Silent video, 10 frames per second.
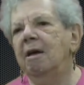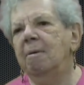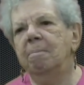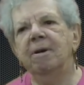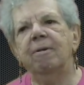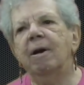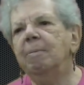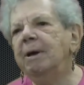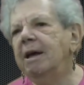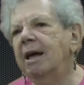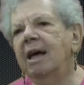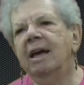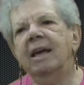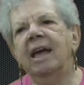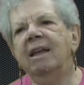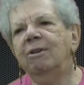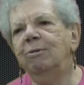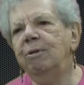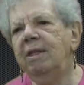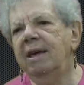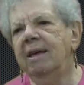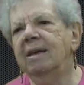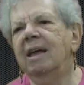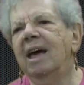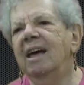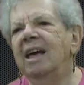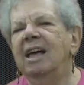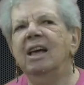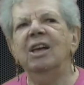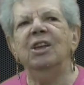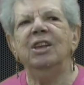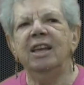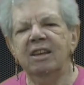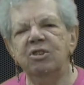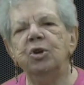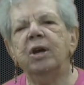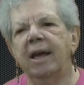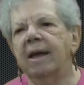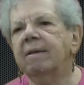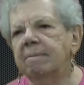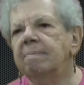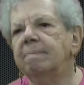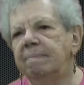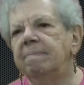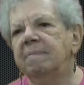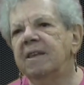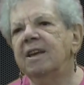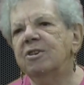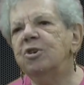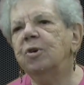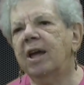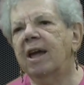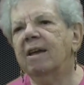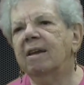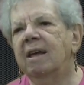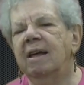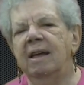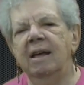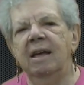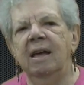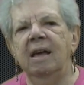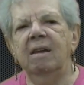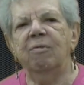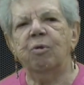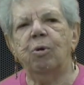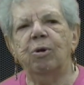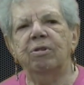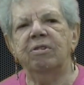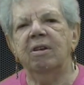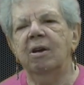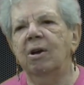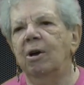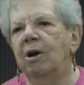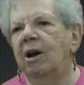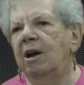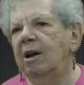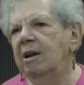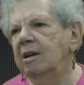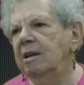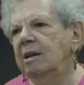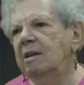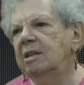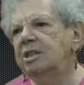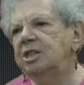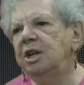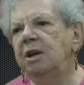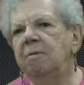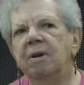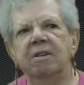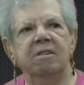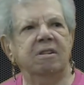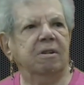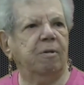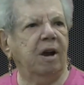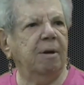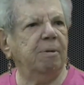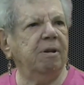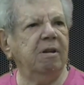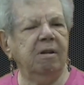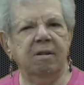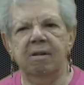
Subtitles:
But Grandma, I can't do that. Yes, you can. Yes, you can. And of course, she was the grandma